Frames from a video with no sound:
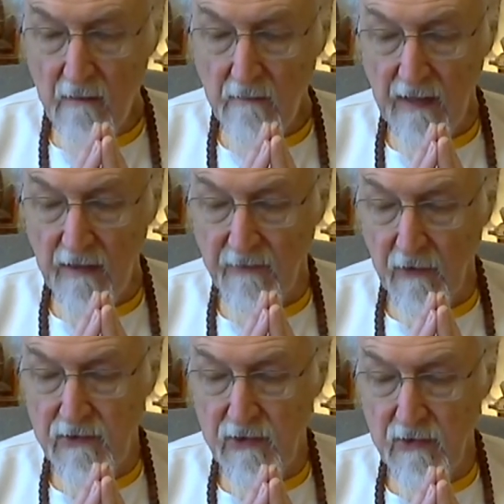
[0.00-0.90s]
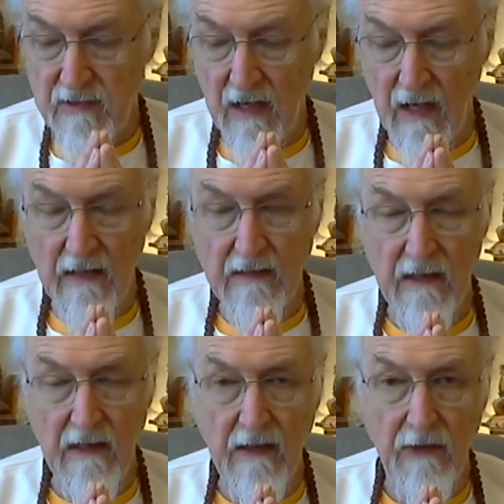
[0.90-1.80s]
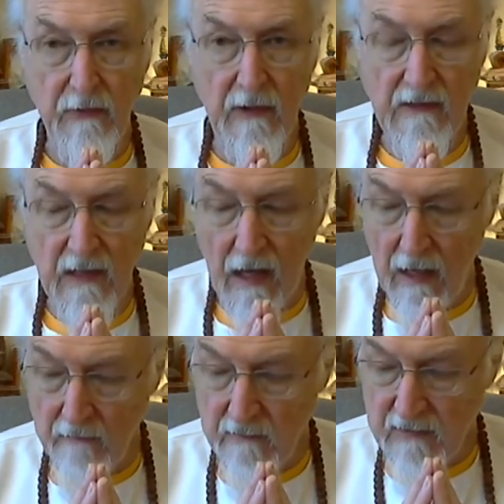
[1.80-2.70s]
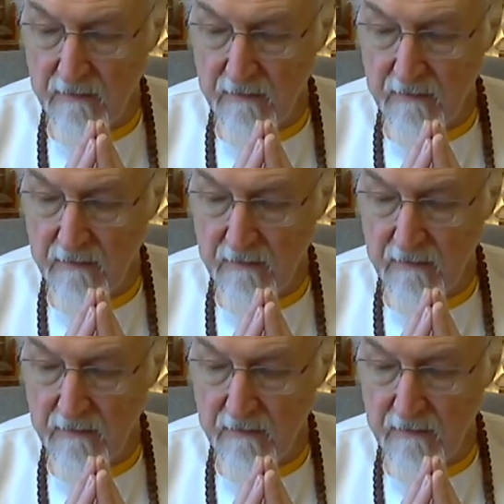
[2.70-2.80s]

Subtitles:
May the virtues collected in the three times